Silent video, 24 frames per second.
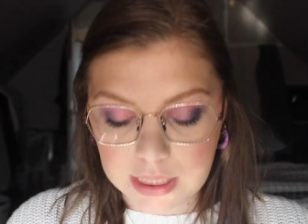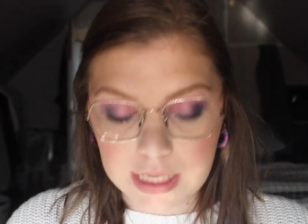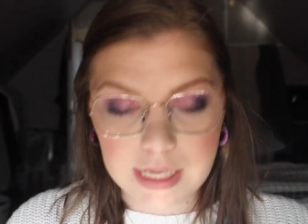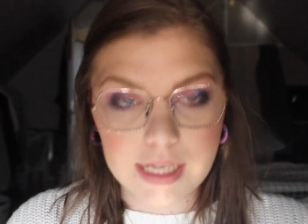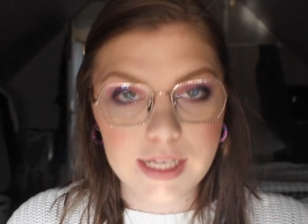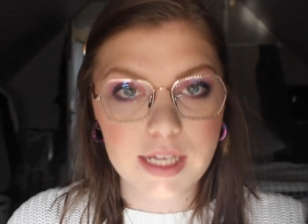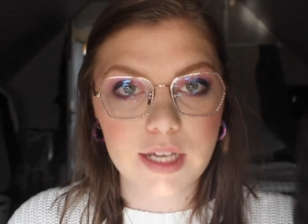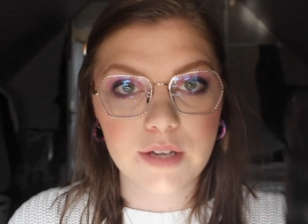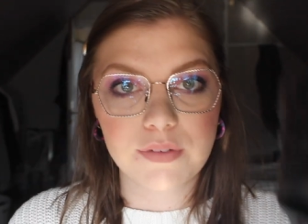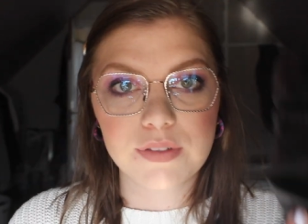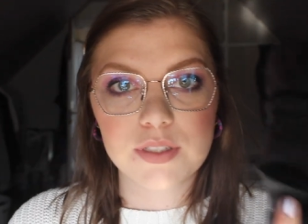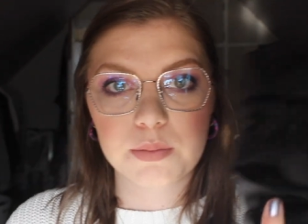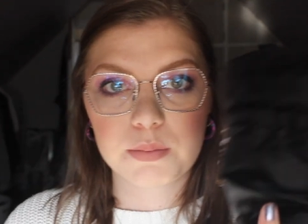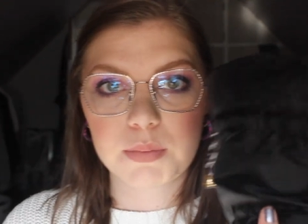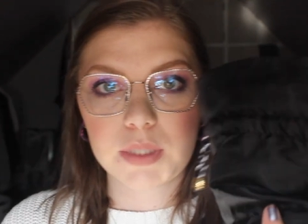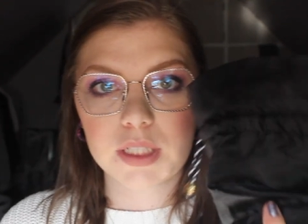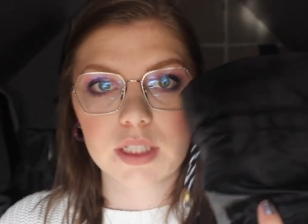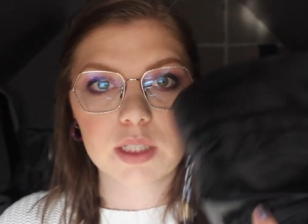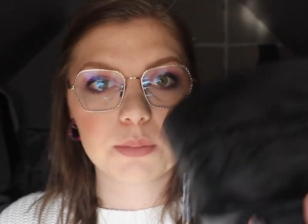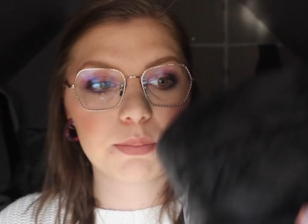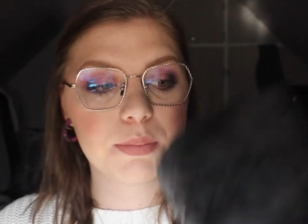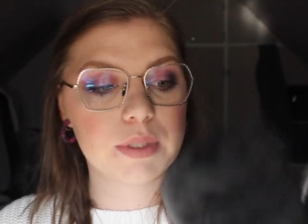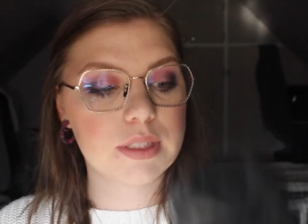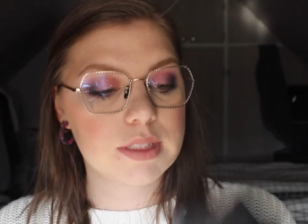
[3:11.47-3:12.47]
I have some
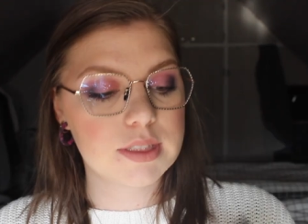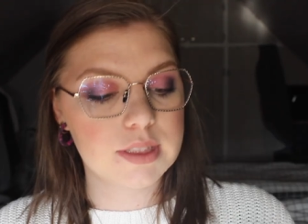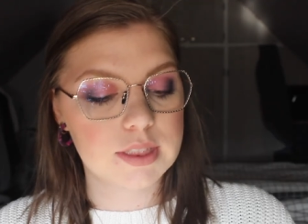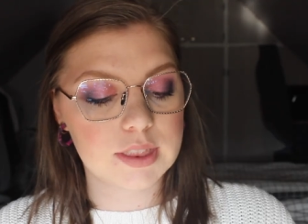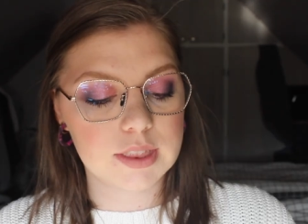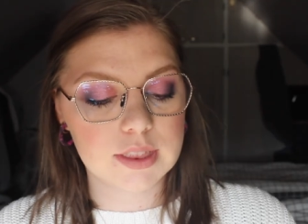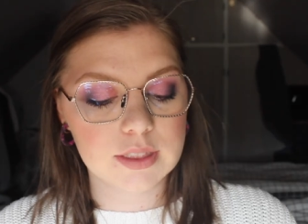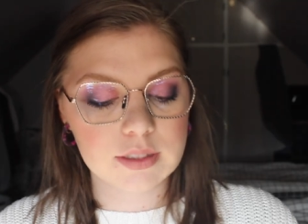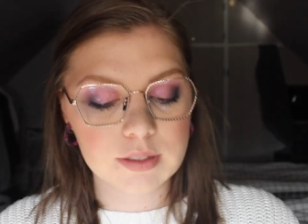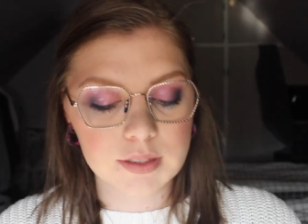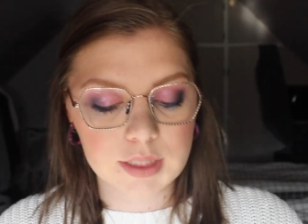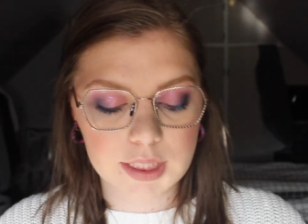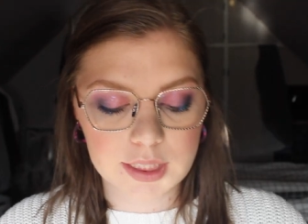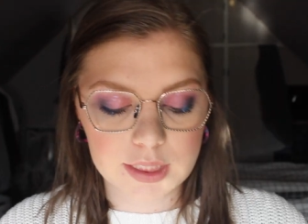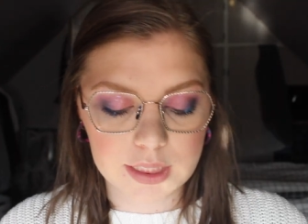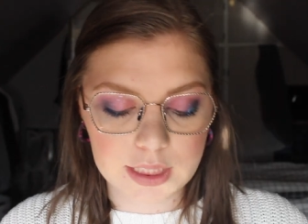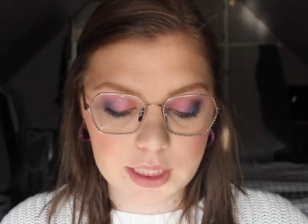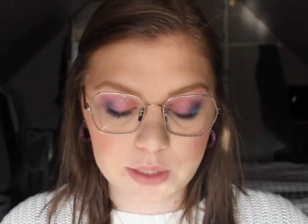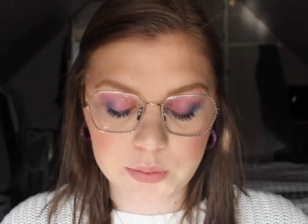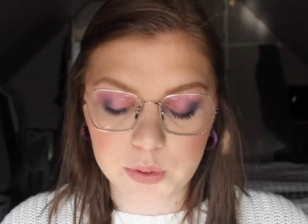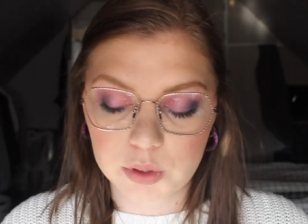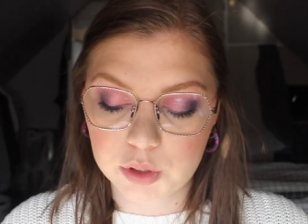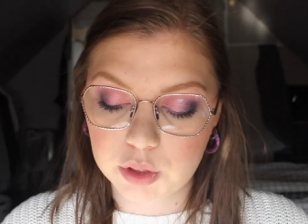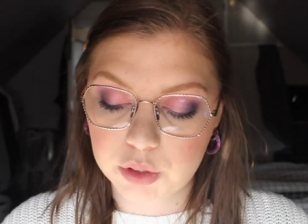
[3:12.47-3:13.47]
makeup bits here, and
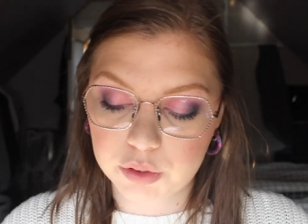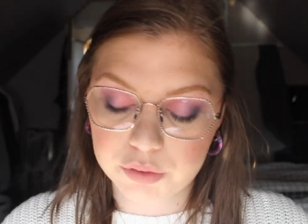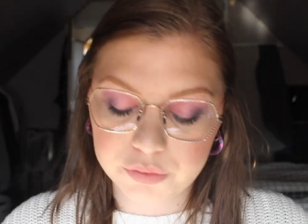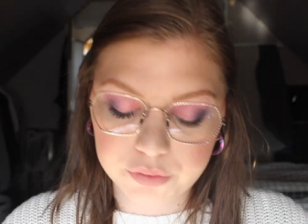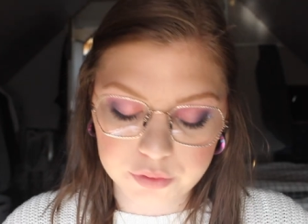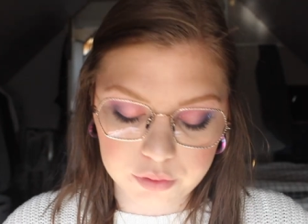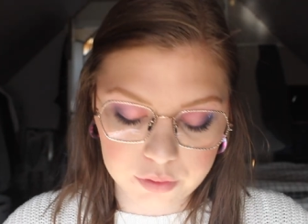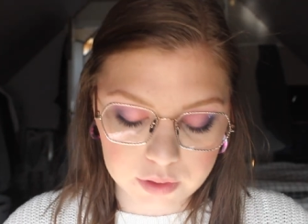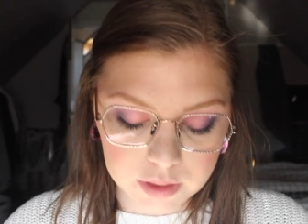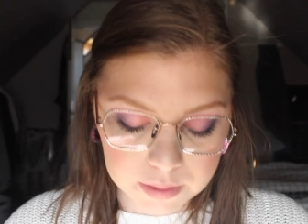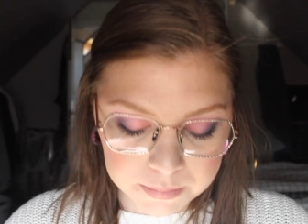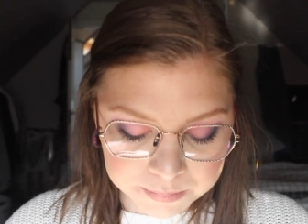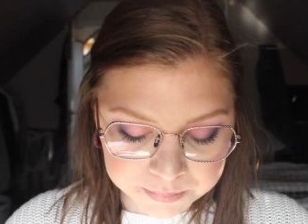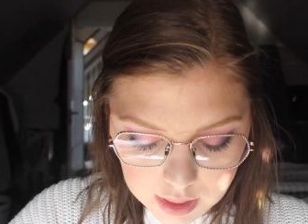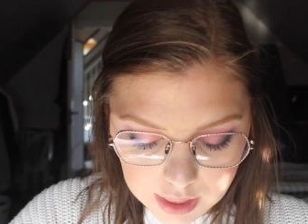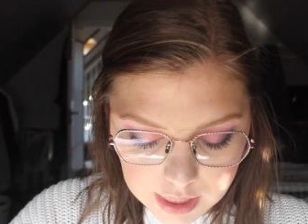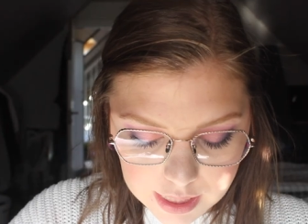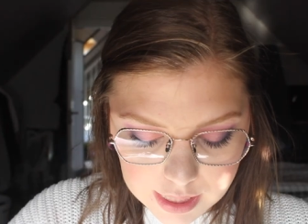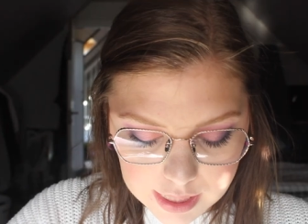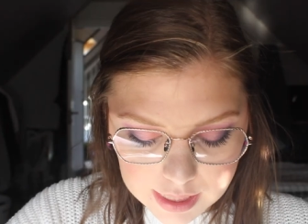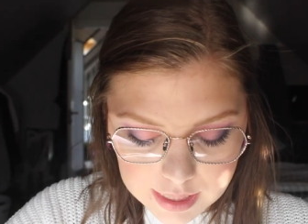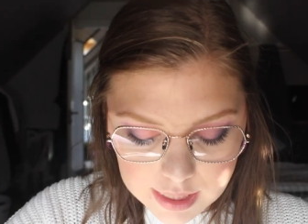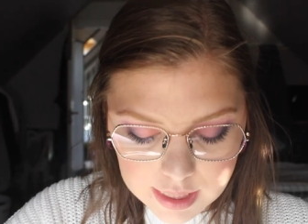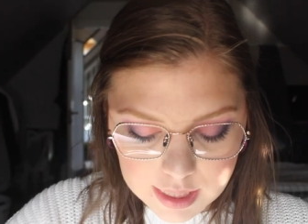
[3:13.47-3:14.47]
I will go through them.
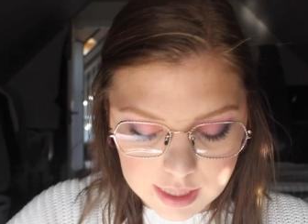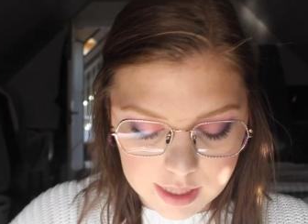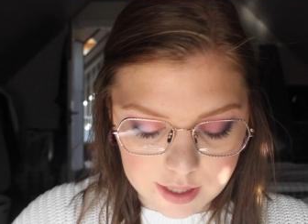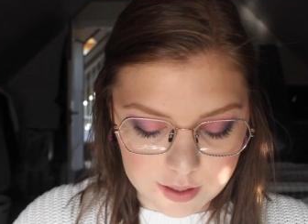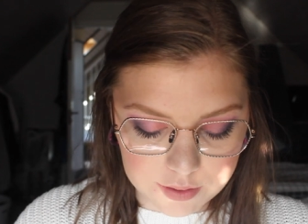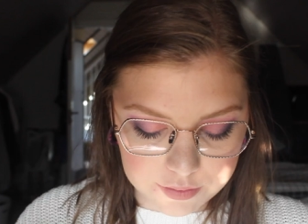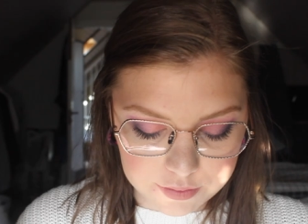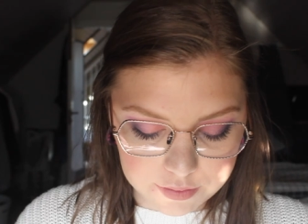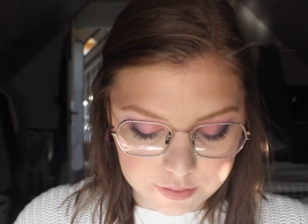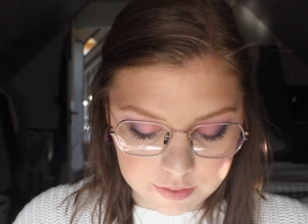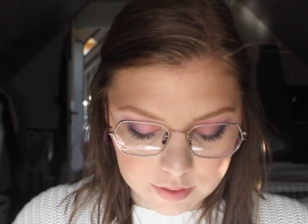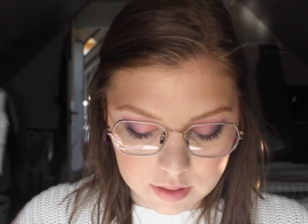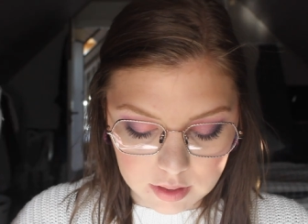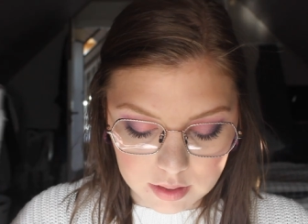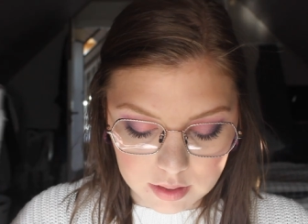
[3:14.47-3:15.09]
I have